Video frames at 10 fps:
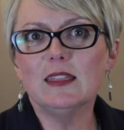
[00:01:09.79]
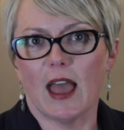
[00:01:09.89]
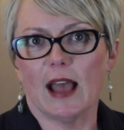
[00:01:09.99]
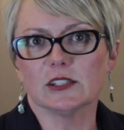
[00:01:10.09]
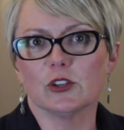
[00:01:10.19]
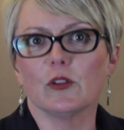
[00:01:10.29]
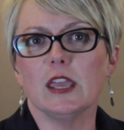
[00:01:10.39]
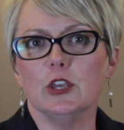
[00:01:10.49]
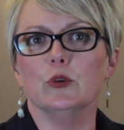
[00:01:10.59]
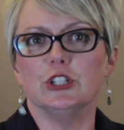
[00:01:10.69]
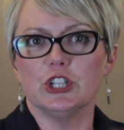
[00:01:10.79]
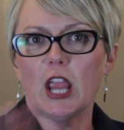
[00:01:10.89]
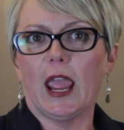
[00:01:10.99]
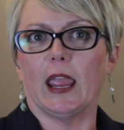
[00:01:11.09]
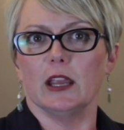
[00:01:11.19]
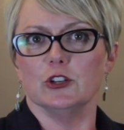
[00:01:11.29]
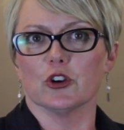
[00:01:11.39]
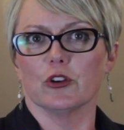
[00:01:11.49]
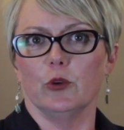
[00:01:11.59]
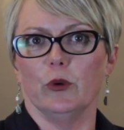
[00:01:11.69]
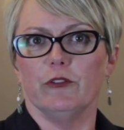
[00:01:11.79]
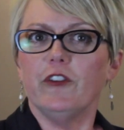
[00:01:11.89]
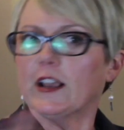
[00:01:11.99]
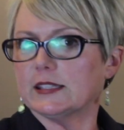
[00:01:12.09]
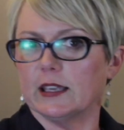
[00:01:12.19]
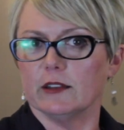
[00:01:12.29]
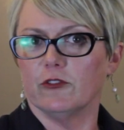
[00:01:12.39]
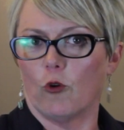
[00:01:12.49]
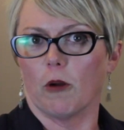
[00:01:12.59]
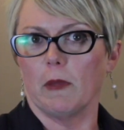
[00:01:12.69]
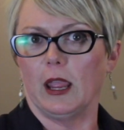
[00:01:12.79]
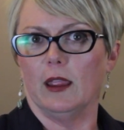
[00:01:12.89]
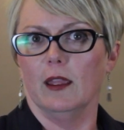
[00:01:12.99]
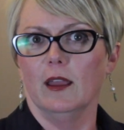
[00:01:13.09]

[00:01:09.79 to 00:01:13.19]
that so that you would change or you would fix it for me.